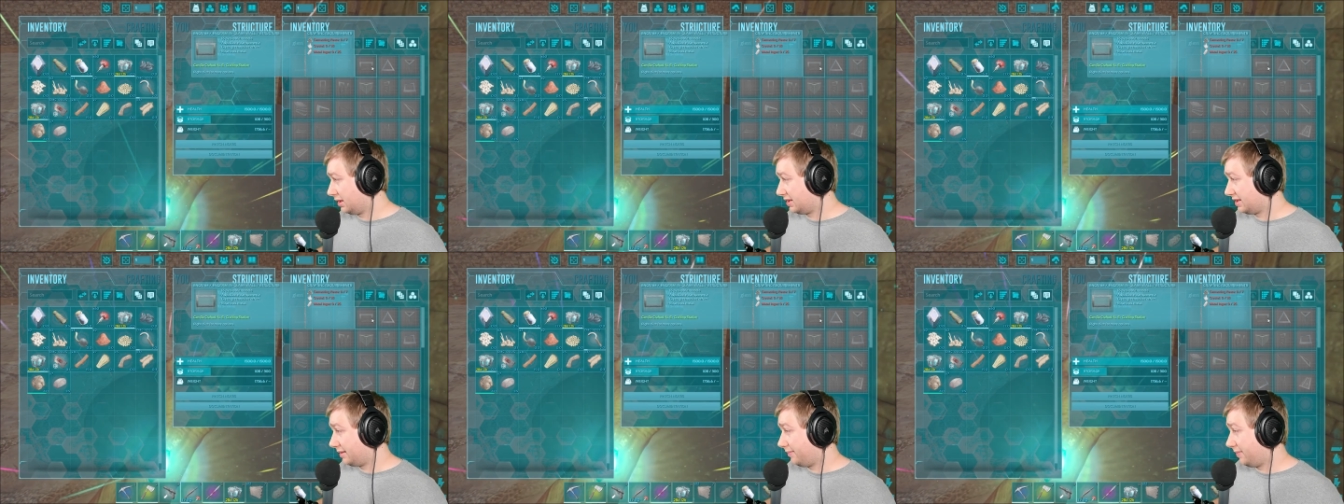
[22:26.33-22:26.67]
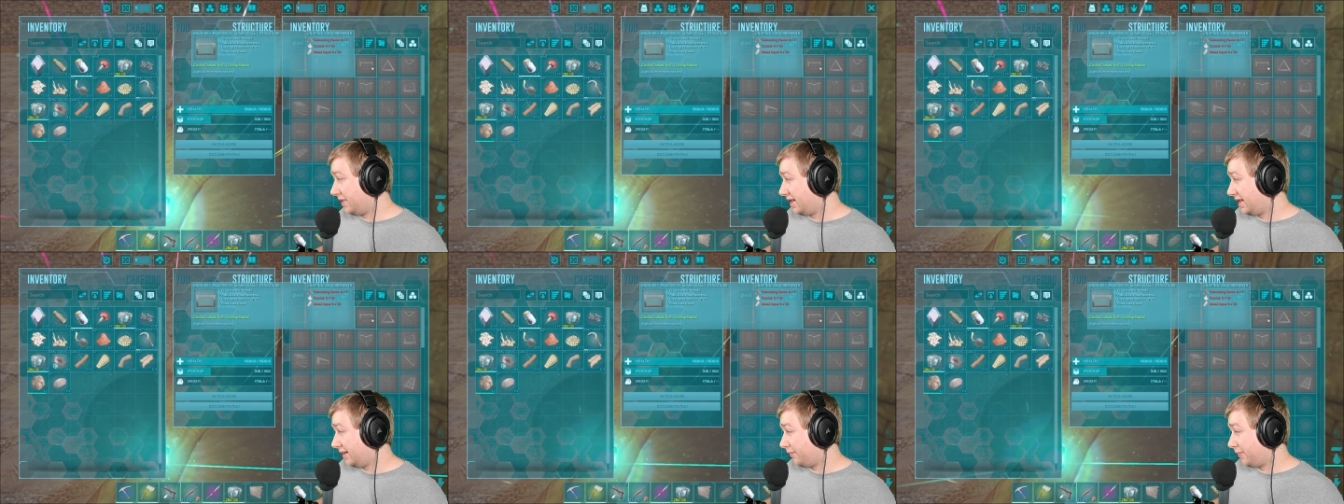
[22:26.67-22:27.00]

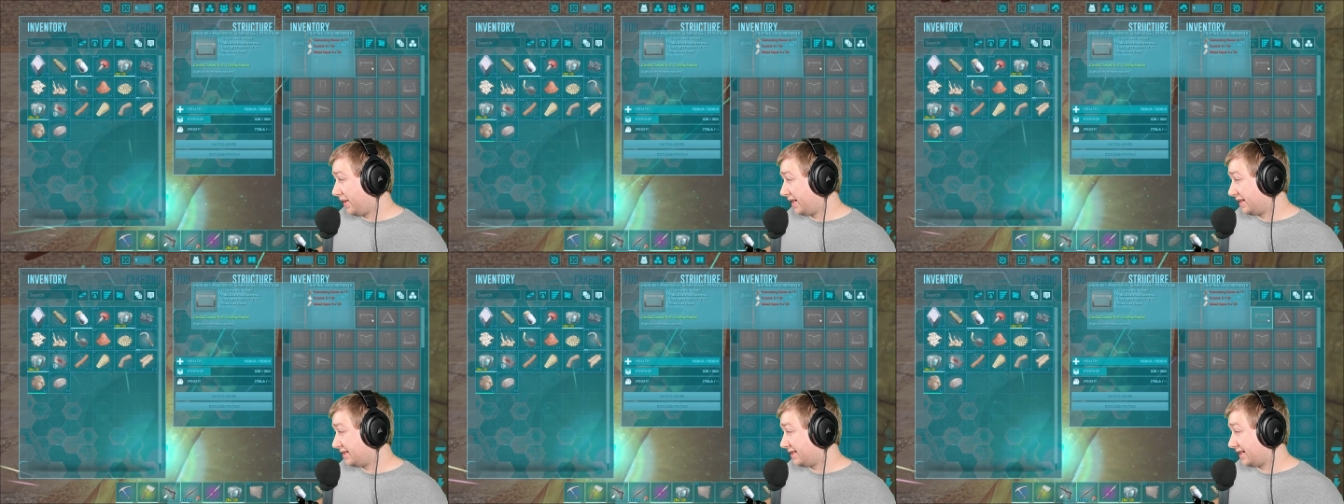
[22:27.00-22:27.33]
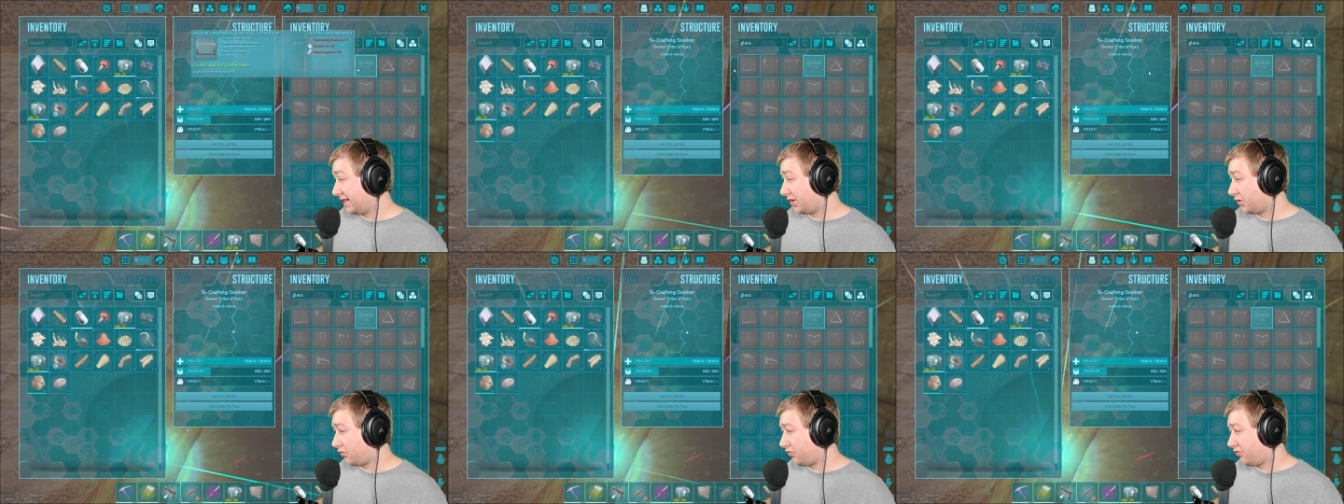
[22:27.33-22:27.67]
Cementing paste
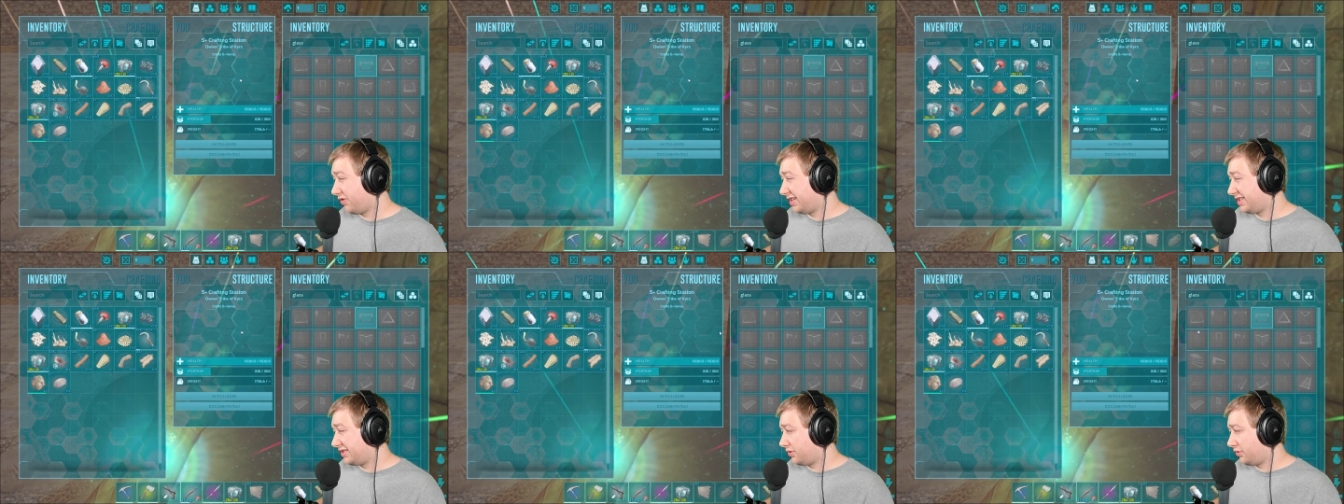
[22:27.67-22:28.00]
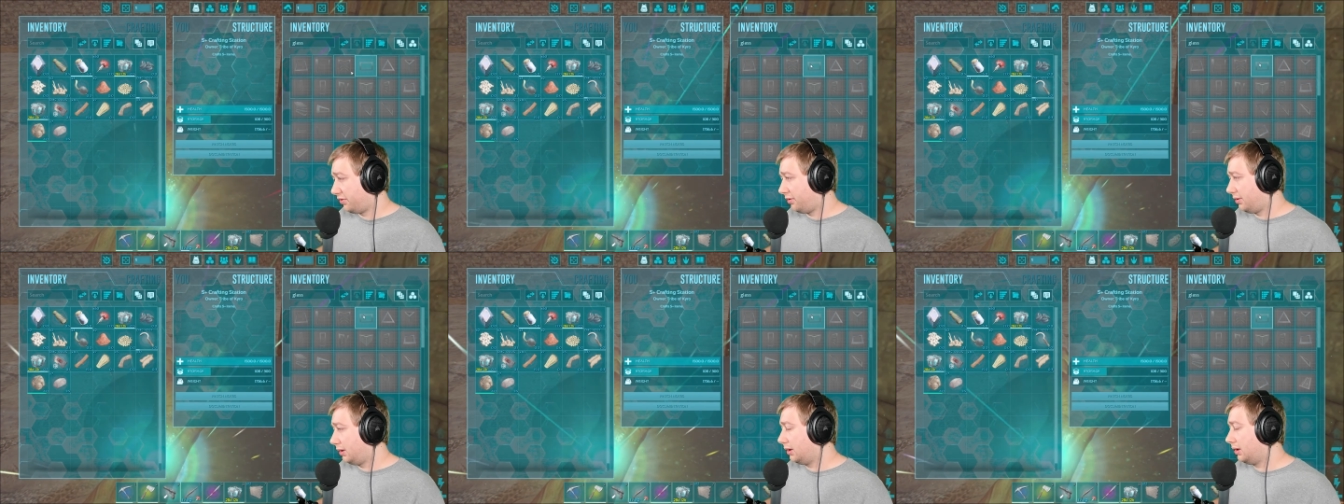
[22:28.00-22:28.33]
and
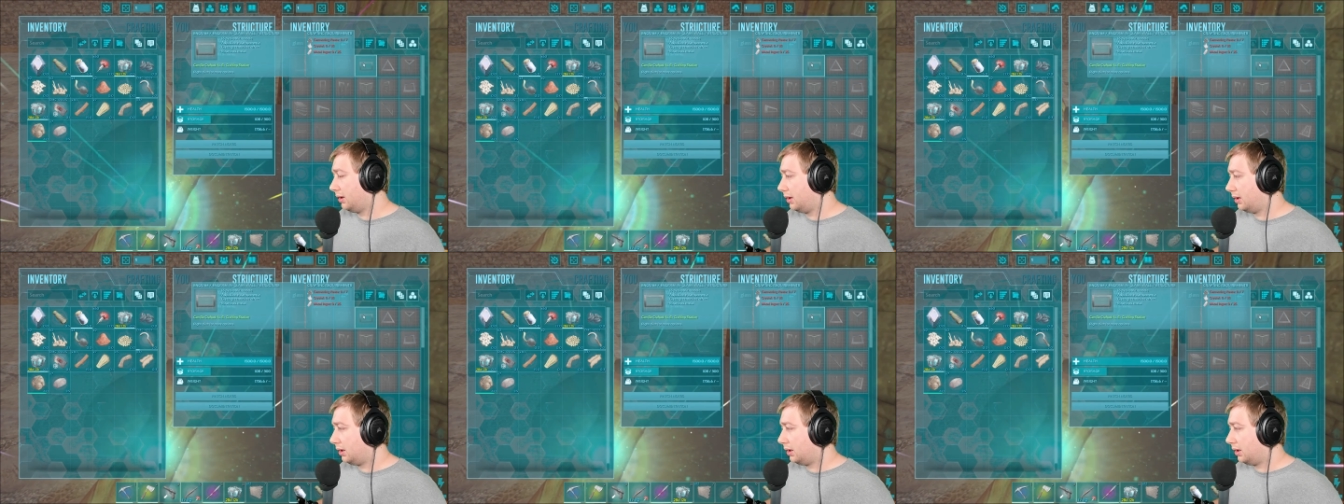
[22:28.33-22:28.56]
crystal.